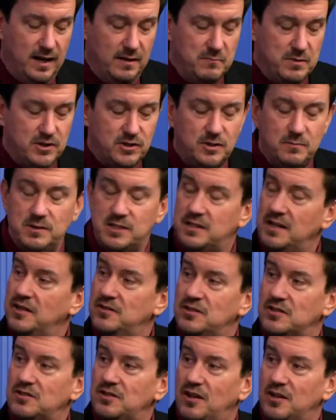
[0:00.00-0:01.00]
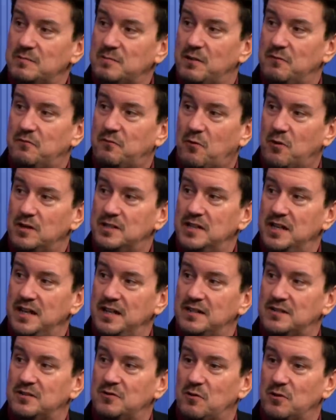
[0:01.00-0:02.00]
Mississippi State just lost by
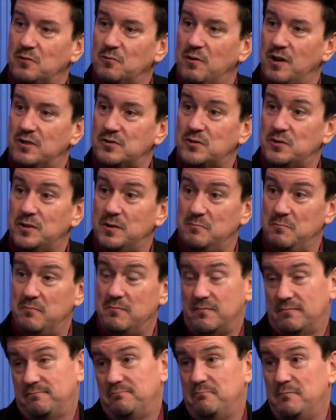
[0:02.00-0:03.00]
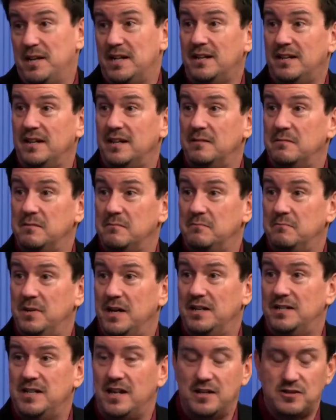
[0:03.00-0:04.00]
14 to Northwestern, a middling
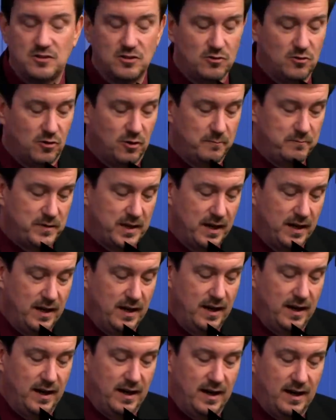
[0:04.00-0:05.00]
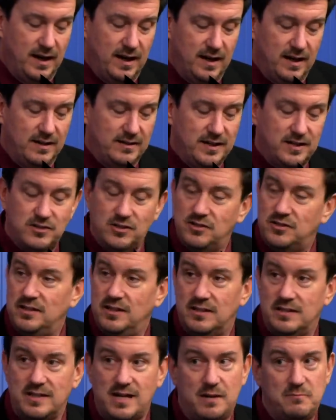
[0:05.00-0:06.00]
Big Ten school. The
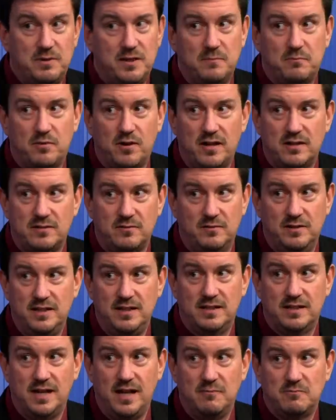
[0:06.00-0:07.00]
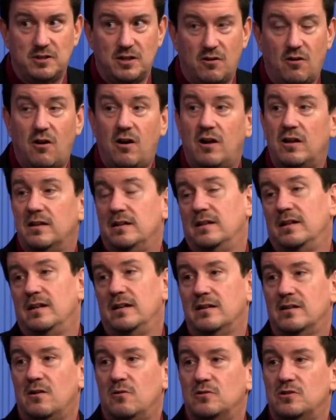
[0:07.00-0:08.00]
SEC has not been impressive in these games at all,
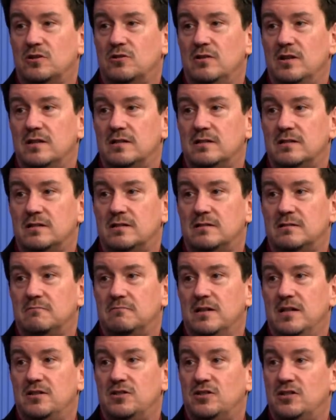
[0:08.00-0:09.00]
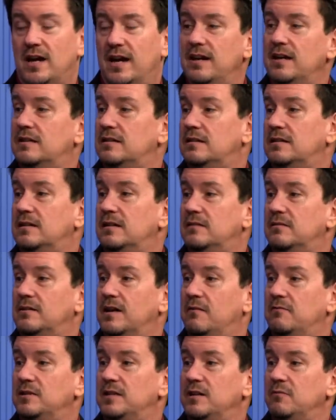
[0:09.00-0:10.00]
and Coach Chryst is staying.
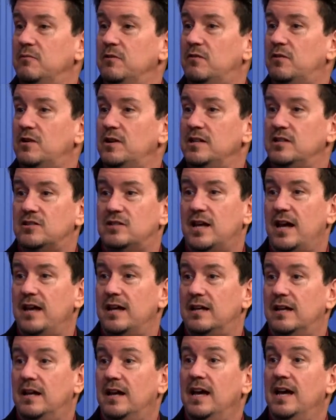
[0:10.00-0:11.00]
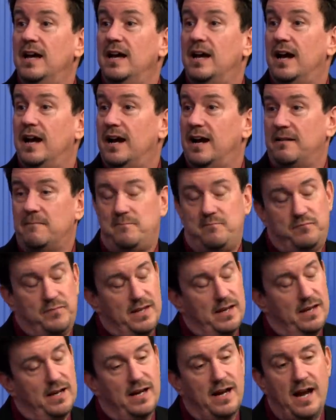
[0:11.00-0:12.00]
Everything we've heard, he's staying. Yeah, he said he's going to stay no
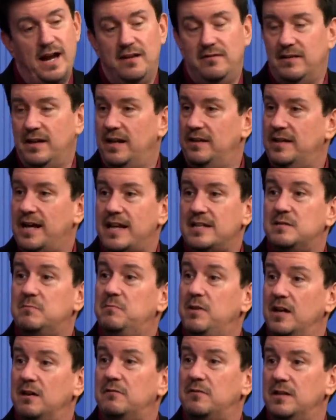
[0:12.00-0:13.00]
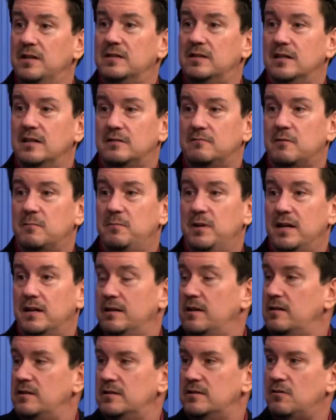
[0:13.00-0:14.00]
matter what. And that's big for these kids. For
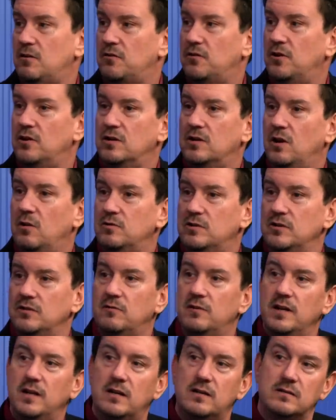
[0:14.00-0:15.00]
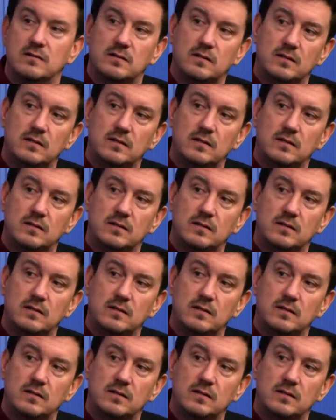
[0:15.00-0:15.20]
Pitt, this is their third coach in 3 years.